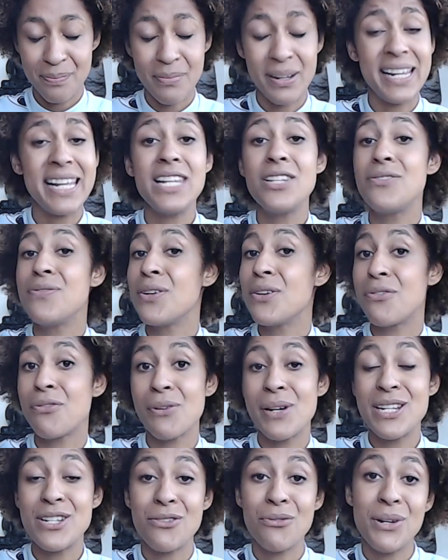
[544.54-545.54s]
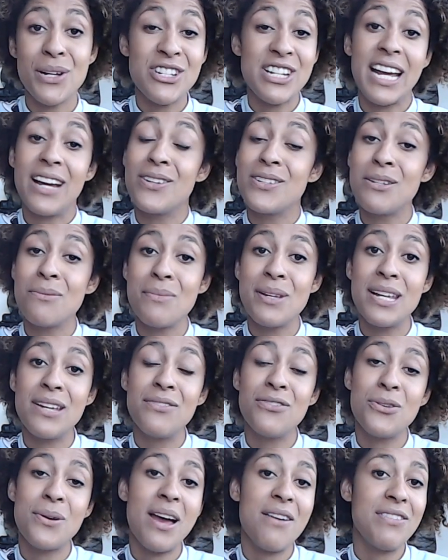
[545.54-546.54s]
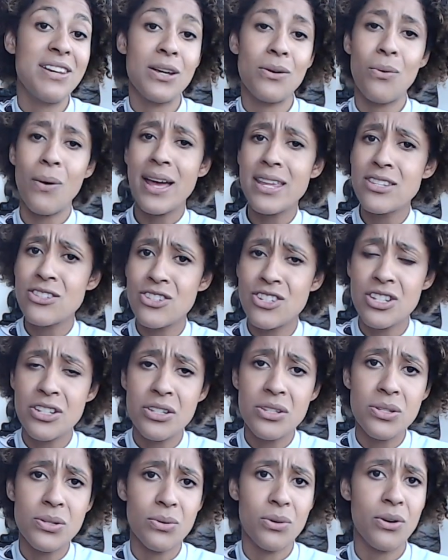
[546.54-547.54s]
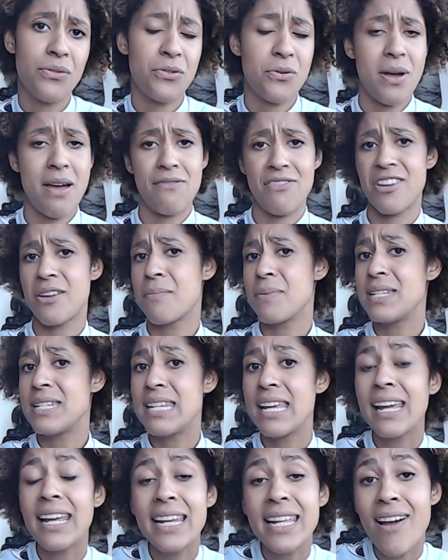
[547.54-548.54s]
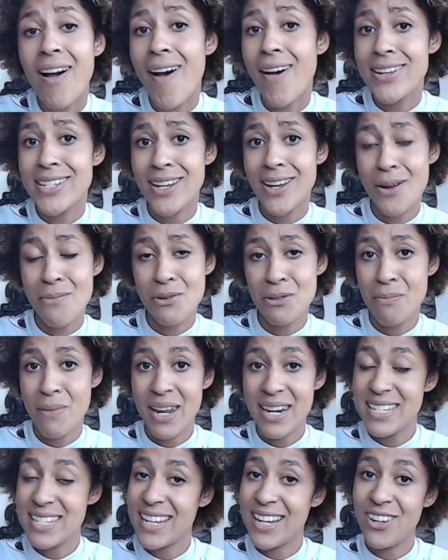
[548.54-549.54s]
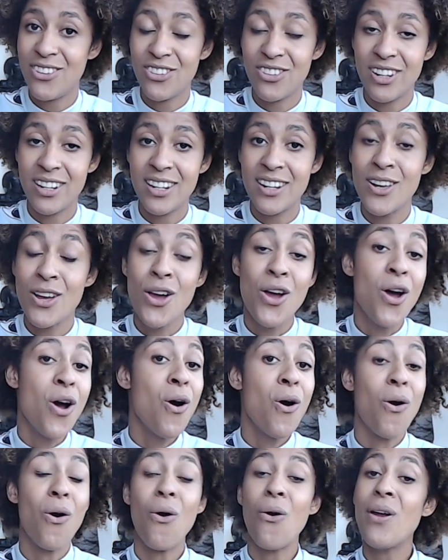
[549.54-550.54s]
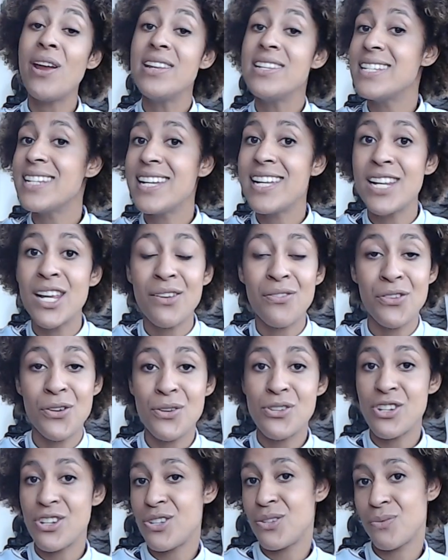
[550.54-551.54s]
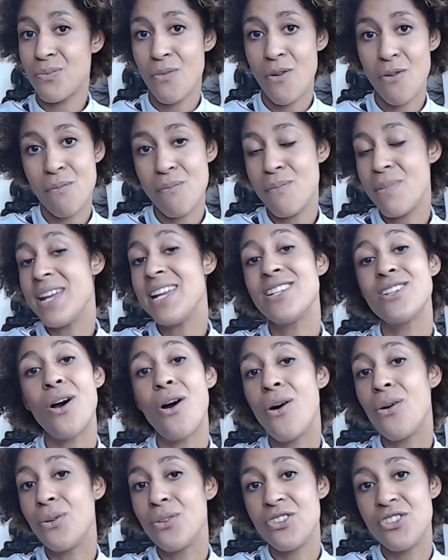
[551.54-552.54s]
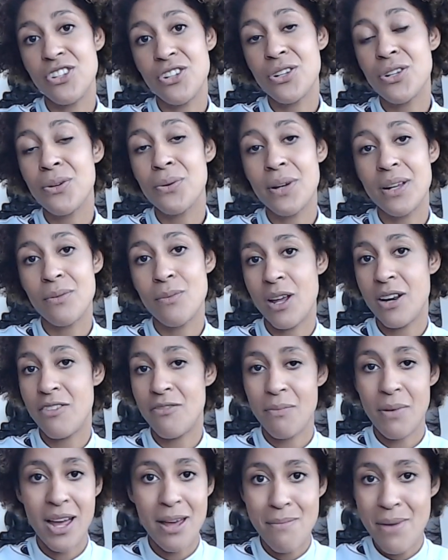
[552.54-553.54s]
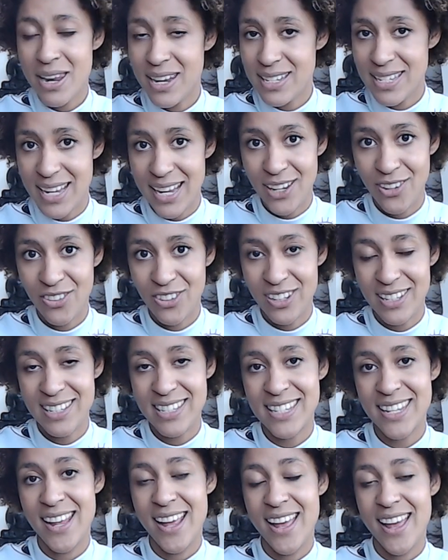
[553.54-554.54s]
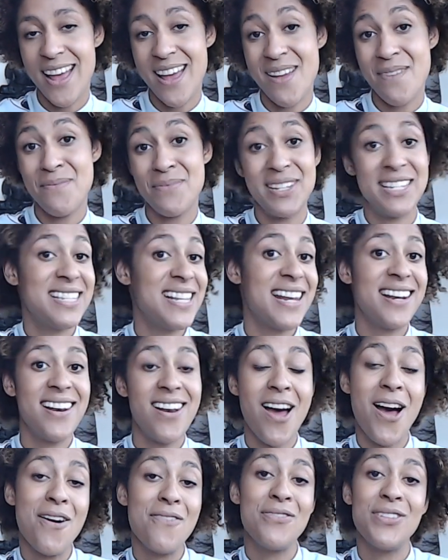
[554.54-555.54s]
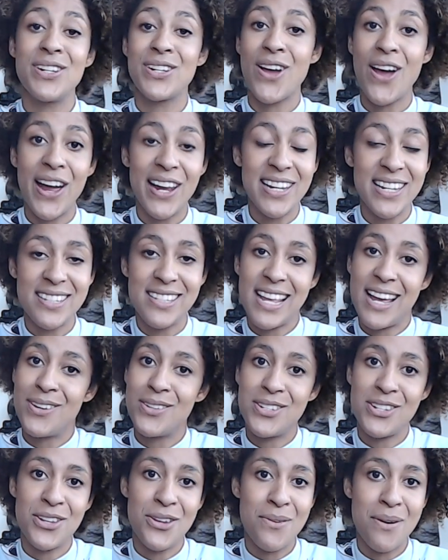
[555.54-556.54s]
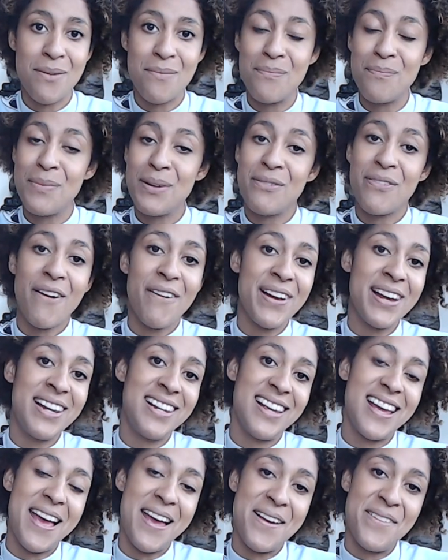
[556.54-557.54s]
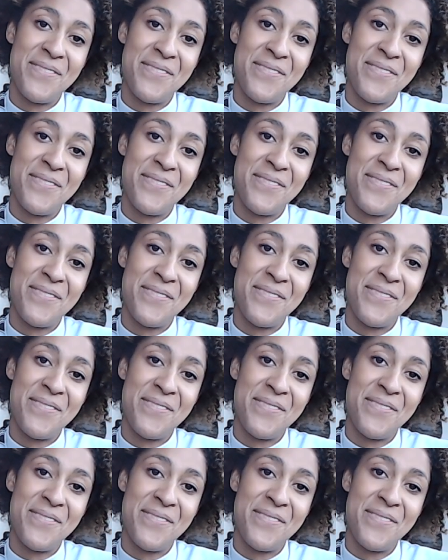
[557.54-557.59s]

Please feel free to reach out to me if you have any questions, or if you're having a particularly hard time with meditation, or indeed if you just want me to hold you in one of my meditations, to send love and kindness out to you. I'd be very